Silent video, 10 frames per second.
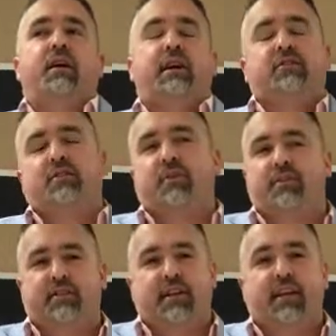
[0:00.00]
And so we
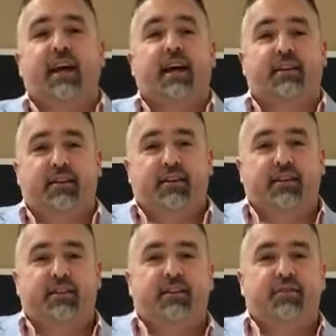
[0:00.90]
said, again,
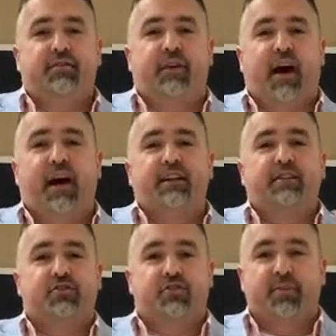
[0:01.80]
define
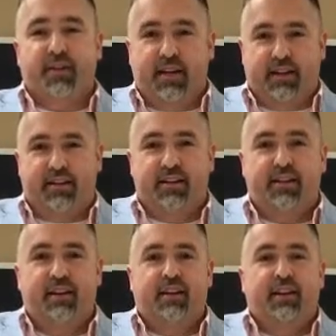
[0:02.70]
discriminate.
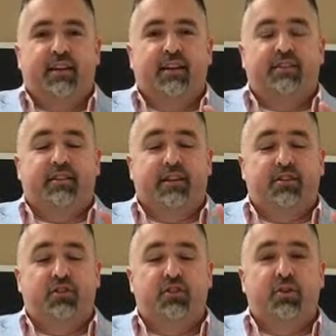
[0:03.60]
They said,
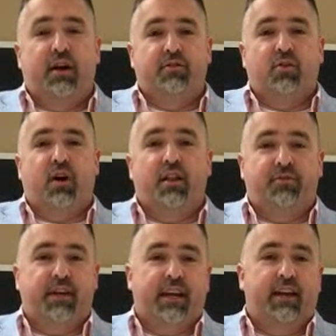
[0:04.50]
do you have
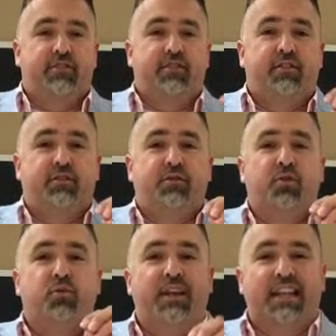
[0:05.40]
qualifications
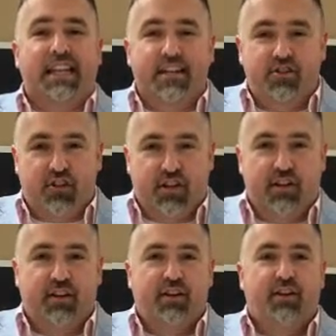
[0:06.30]
for
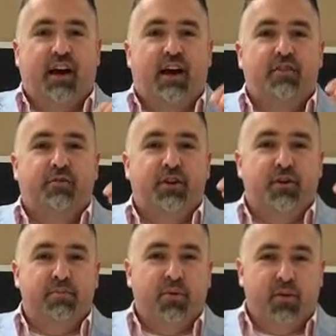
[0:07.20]
religion for your
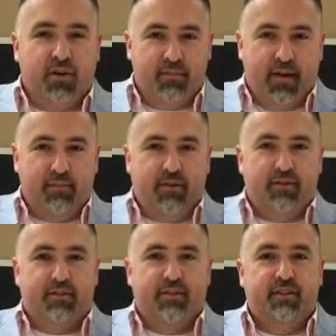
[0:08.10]
board members?